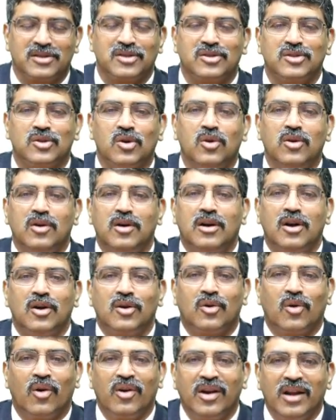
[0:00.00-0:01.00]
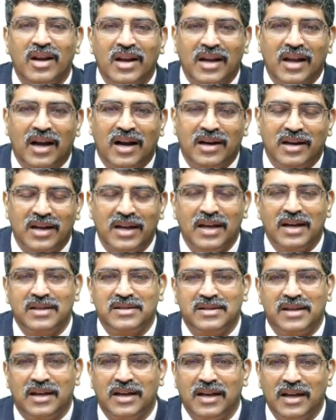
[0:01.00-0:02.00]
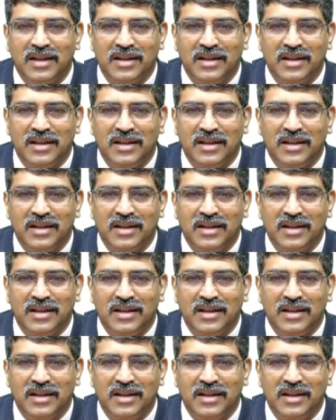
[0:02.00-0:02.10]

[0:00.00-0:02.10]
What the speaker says: So, coronary artery as any